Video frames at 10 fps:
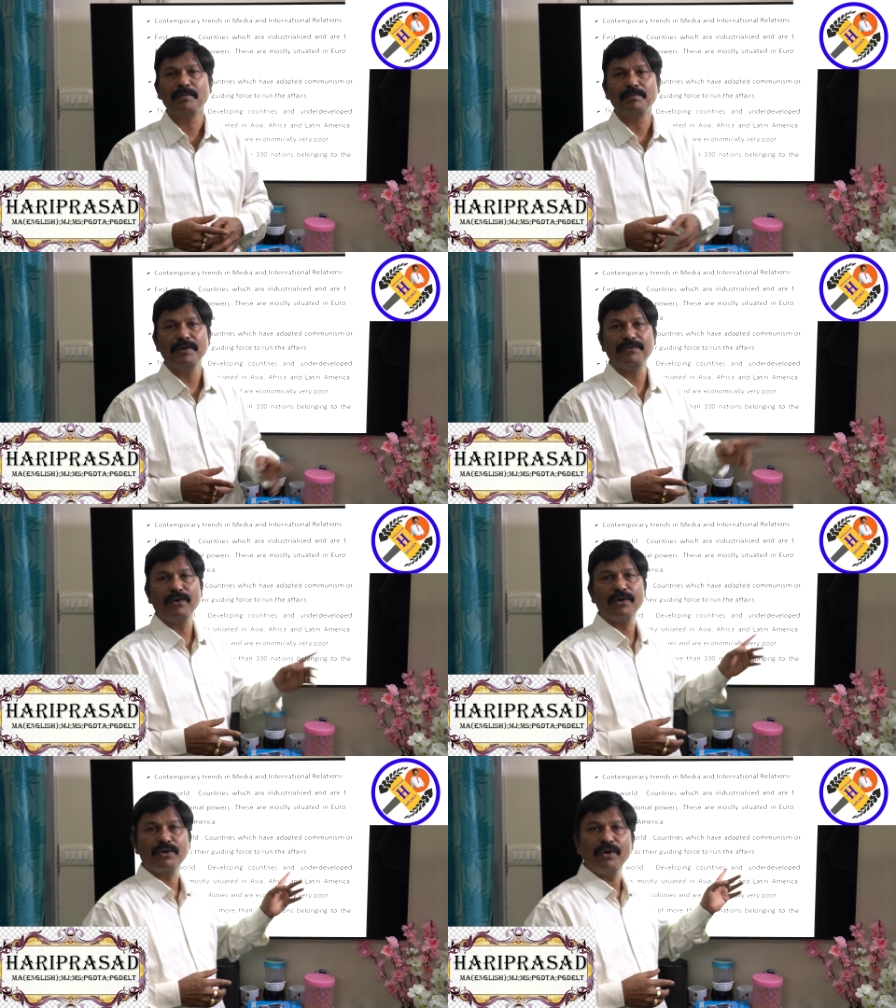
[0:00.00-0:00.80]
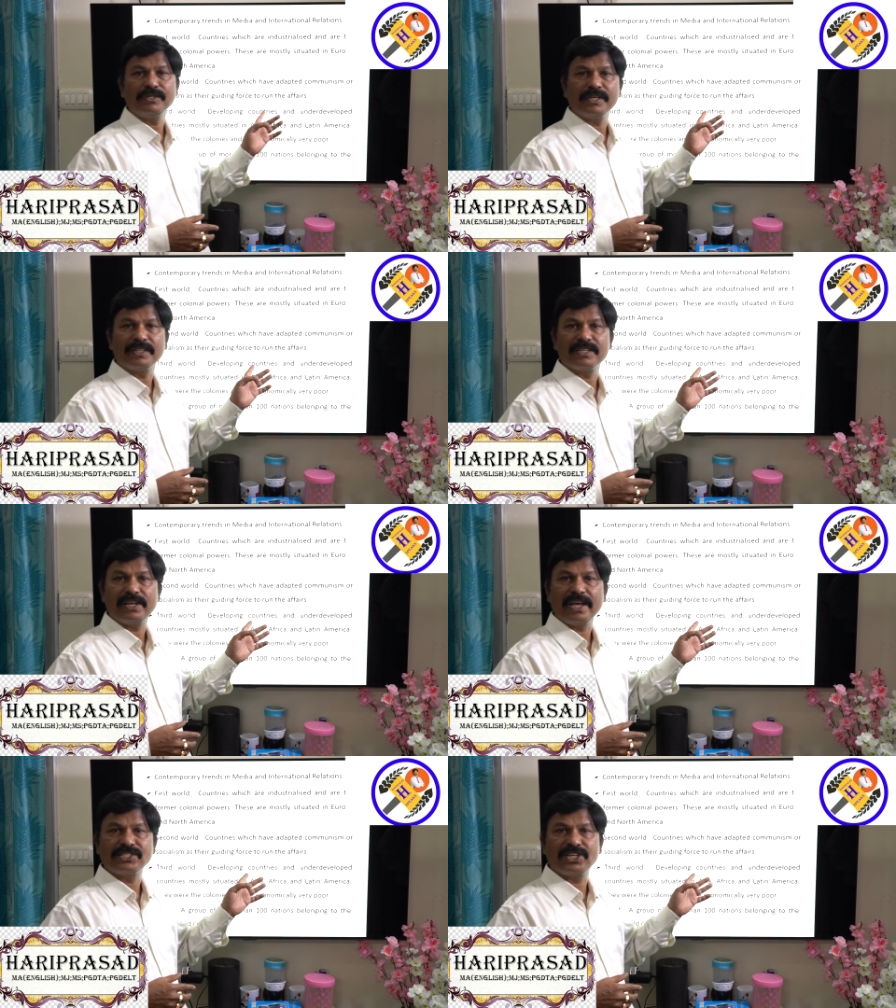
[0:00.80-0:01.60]
Before closing this
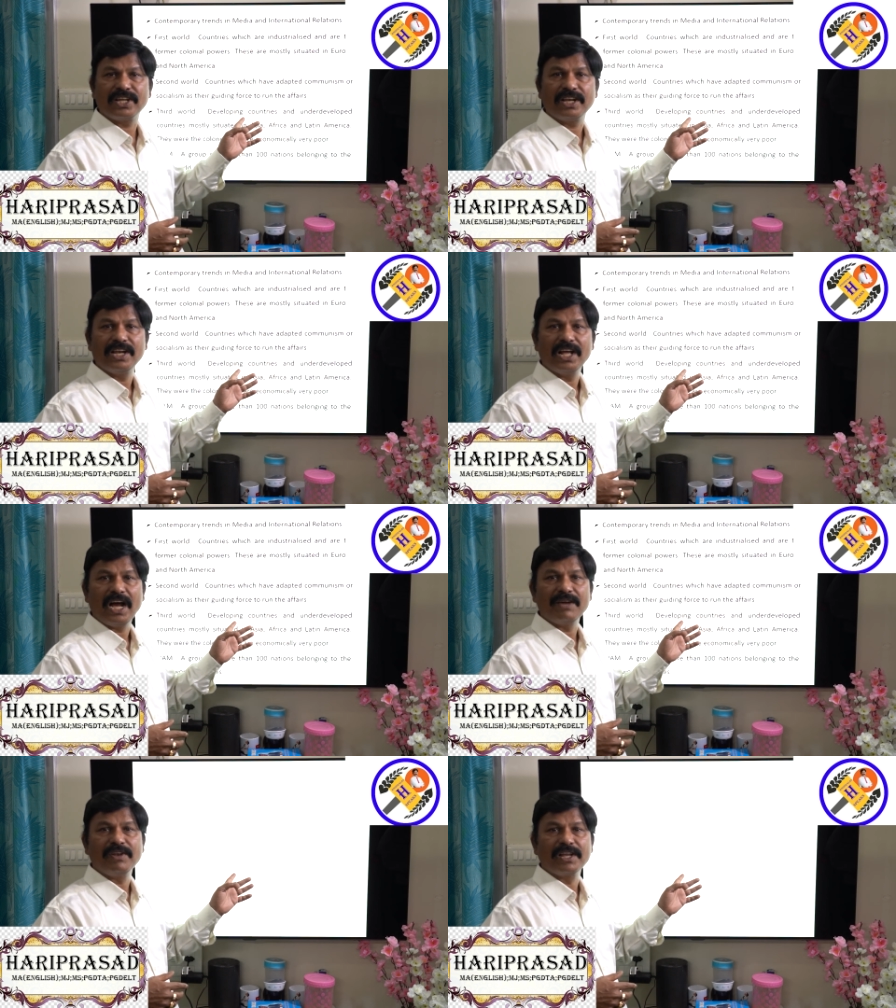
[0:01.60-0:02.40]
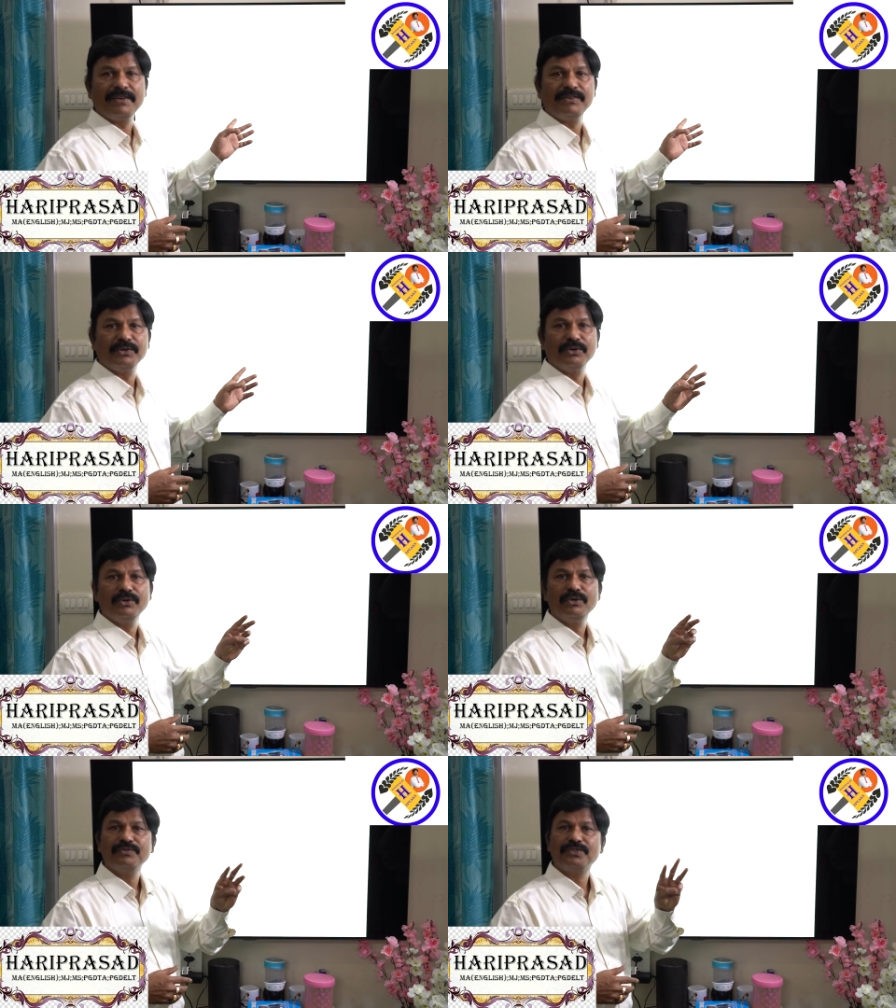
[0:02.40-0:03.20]
lecture, I will give
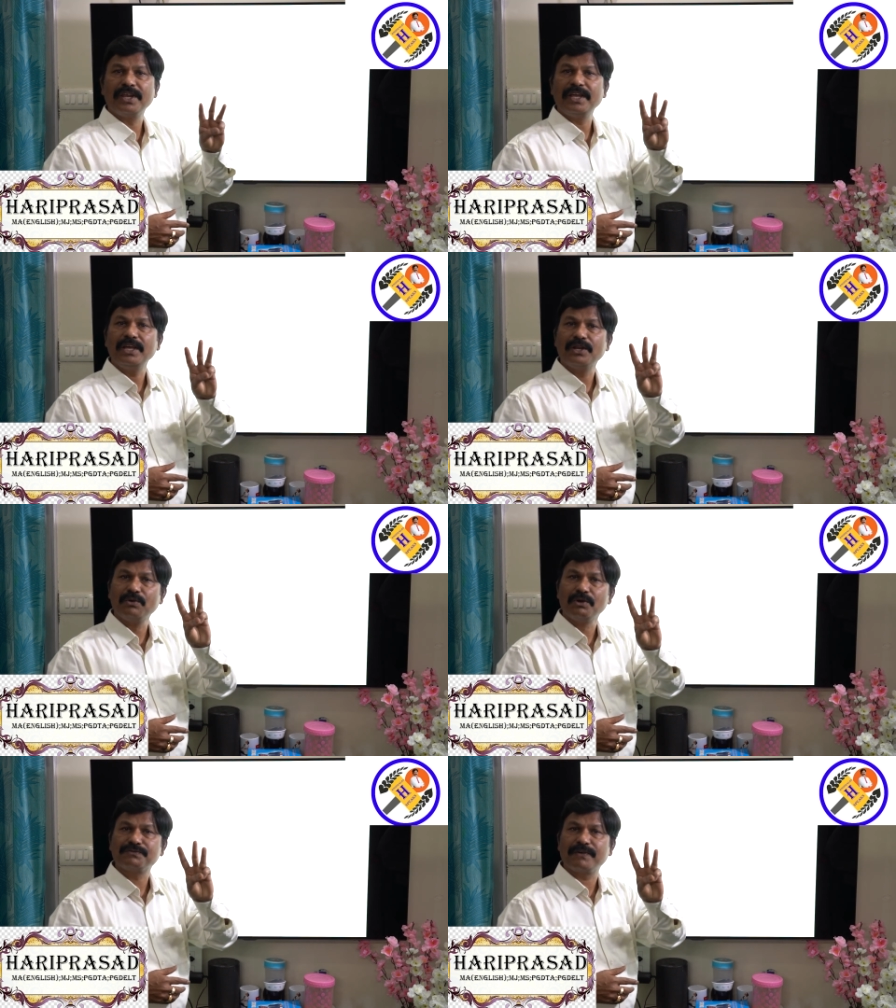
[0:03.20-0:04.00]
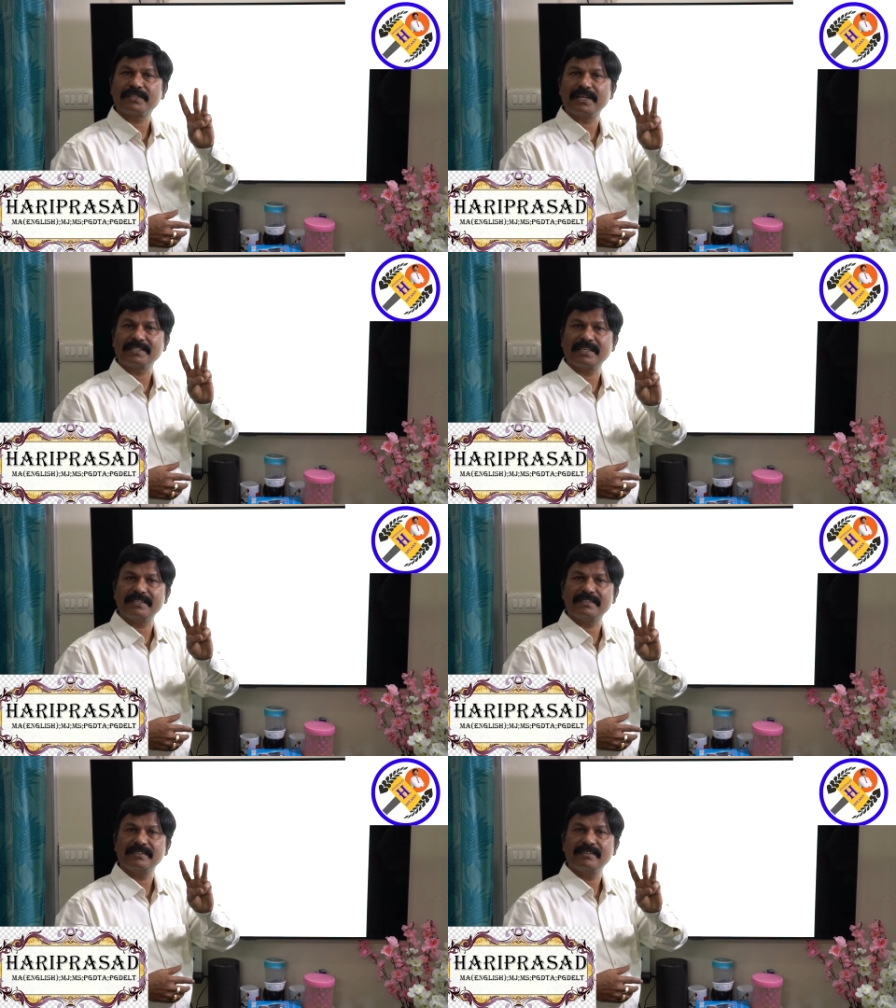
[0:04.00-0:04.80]
you 3 rules for
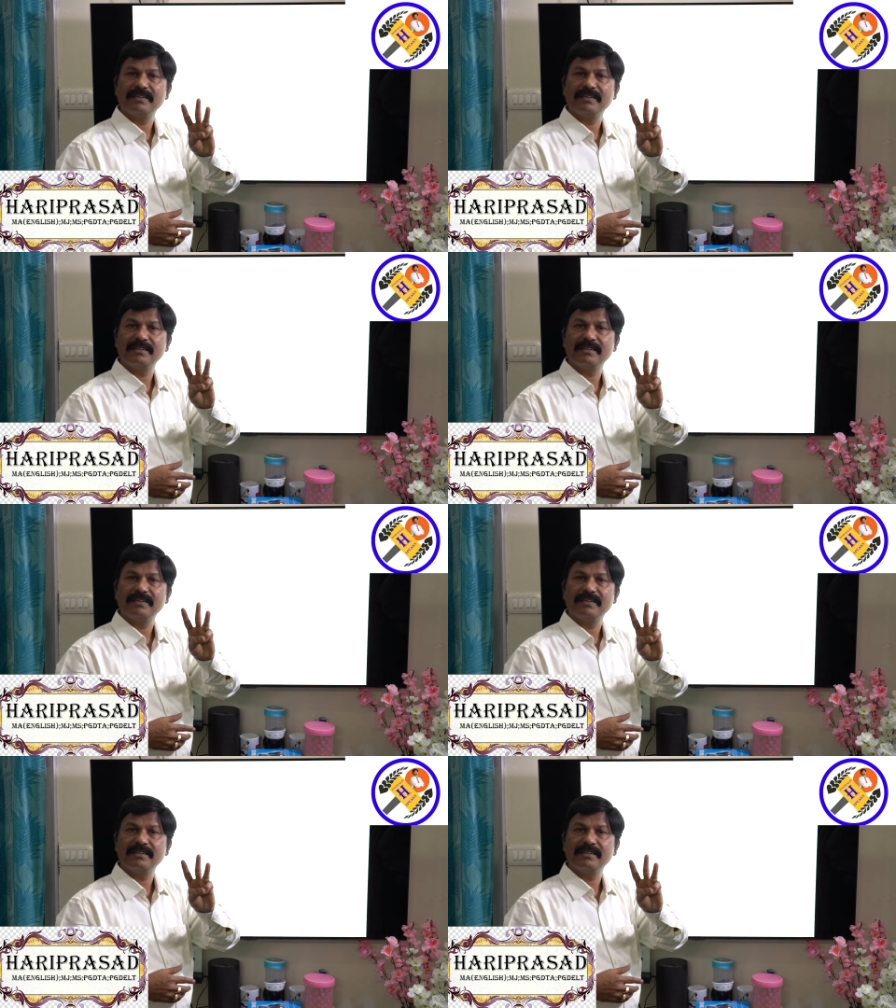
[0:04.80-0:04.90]
success.